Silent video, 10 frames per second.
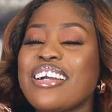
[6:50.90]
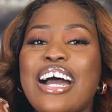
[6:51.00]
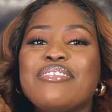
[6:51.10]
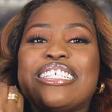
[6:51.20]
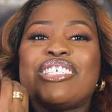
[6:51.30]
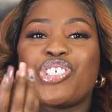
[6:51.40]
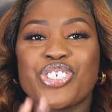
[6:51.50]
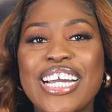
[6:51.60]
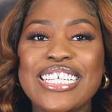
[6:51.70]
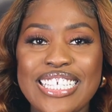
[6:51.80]
at least
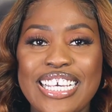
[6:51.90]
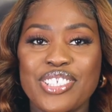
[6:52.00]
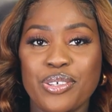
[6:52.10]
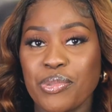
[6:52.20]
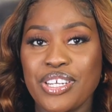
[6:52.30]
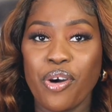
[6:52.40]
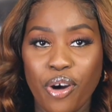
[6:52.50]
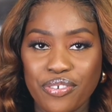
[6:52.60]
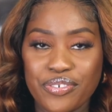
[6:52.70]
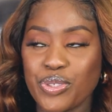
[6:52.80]
trying to get some money
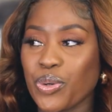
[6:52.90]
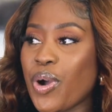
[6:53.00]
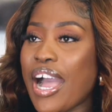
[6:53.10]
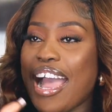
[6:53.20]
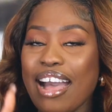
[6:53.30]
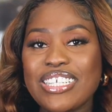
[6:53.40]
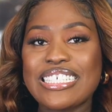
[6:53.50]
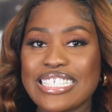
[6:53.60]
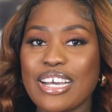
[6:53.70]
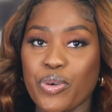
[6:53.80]
off. So I have a
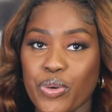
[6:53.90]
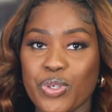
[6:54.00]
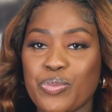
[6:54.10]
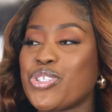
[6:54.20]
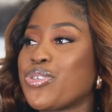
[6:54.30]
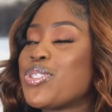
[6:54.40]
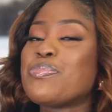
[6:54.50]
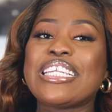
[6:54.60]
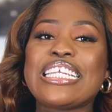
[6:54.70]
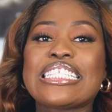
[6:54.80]
discount code which is going
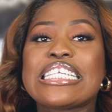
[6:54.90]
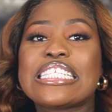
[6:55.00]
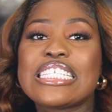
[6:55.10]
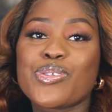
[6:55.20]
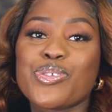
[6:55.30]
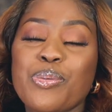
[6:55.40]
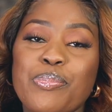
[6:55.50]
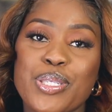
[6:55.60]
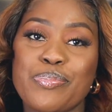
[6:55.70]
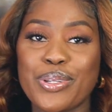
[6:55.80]
to be linked in the description
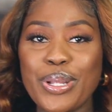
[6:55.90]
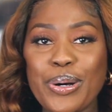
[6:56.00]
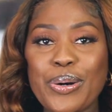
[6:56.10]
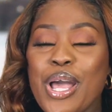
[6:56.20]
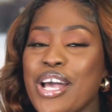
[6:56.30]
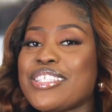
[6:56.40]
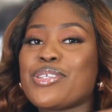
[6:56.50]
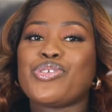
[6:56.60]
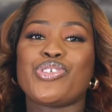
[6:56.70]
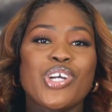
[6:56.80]
box below,
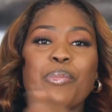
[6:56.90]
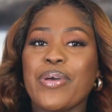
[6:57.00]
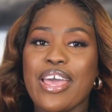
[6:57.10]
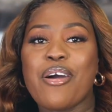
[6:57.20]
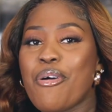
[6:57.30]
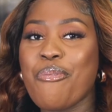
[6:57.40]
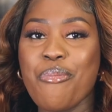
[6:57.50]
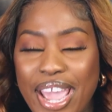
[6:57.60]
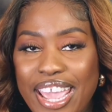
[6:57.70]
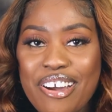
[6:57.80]
so shop
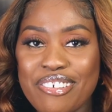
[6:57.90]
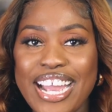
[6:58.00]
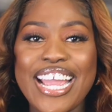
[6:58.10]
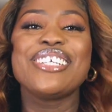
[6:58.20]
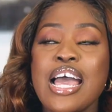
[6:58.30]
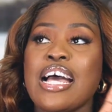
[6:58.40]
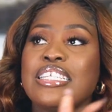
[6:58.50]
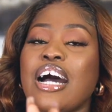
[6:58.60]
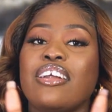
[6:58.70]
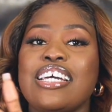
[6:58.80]
away. All right,
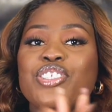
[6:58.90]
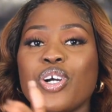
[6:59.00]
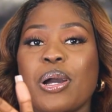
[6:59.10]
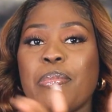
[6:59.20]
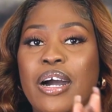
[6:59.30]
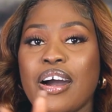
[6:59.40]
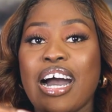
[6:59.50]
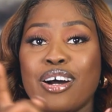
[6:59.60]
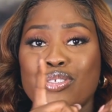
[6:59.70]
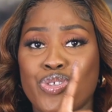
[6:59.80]
now let's talk about
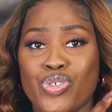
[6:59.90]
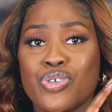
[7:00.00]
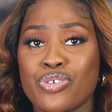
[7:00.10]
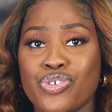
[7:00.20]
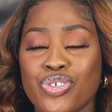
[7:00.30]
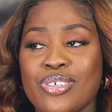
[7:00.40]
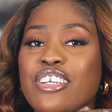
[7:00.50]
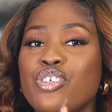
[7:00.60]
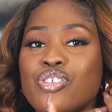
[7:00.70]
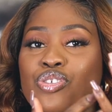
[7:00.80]
how to store your jewelry. I
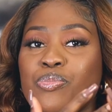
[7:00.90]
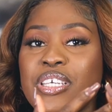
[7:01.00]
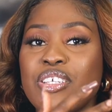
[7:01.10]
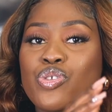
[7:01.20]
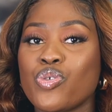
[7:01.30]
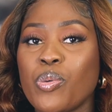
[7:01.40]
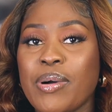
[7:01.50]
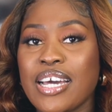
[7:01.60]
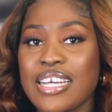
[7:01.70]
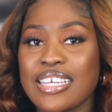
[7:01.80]
used to be so
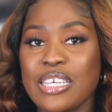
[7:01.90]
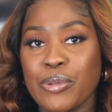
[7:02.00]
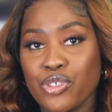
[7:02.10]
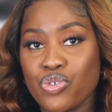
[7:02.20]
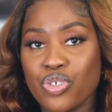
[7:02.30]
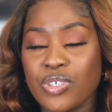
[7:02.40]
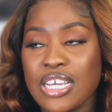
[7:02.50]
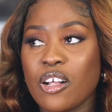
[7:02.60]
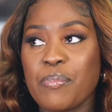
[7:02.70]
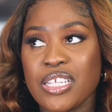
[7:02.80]
bad at keeping
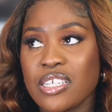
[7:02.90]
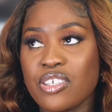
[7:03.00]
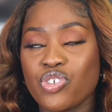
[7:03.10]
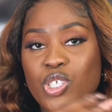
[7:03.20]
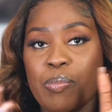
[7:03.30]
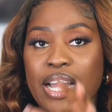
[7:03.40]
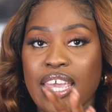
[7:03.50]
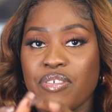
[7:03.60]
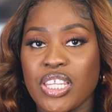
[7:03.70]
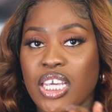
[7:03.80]
jewelry. I'll basically just pack
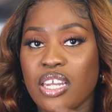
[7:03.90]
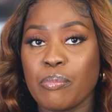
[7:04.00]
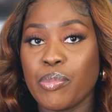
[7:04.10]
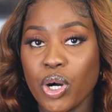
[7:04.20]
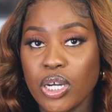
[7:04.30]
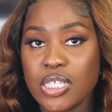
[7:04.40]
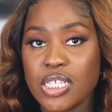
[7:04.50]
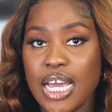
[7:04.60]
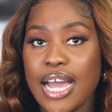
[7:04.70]
everything in a box